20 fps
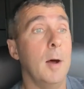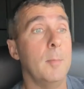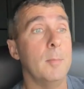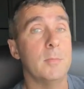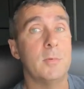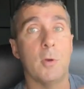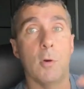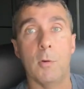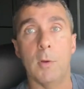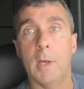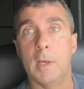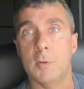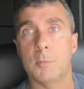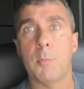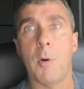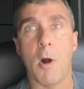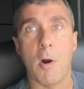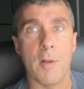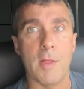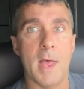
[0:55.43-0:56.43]
So as
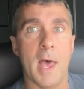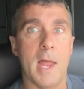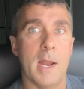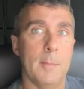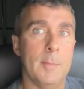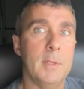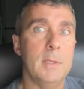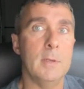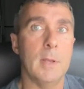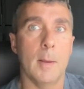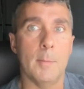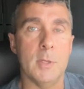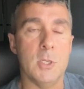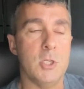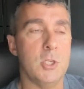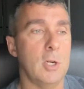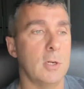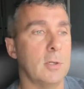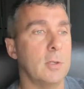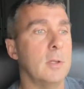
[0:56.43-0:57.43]
part of that, I've been
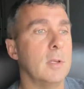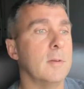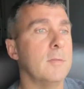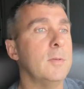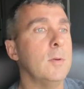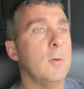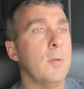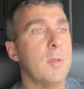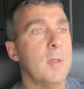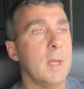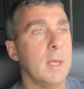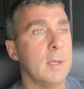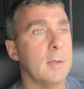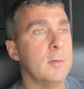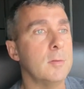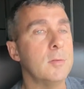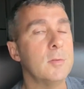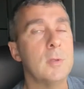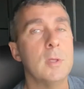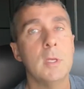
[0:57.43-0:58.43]
juggling a few
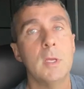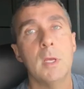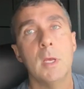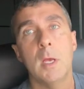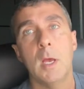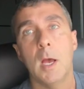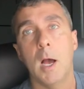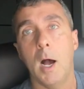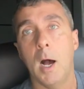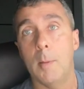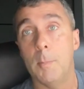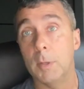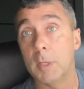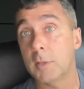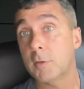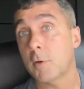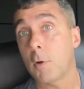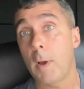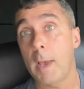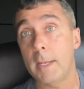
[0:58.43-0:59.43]
things. But let's
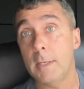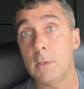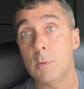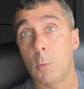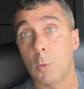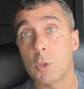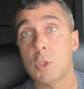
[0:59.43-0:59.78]
go ahead and we'll